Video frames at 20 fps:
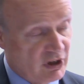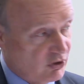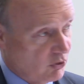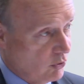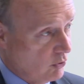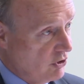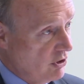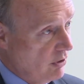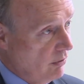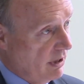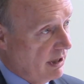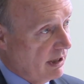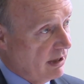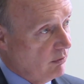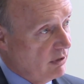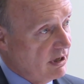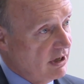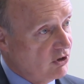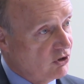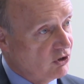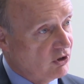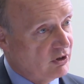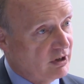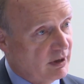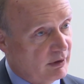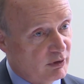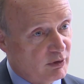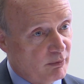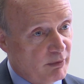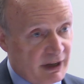you're doing, is
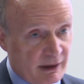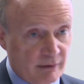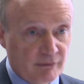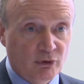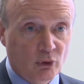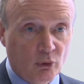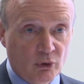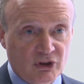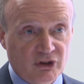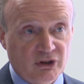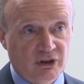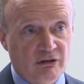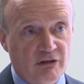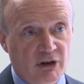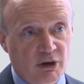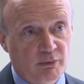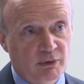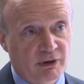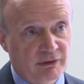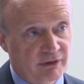to bring them forward as a group.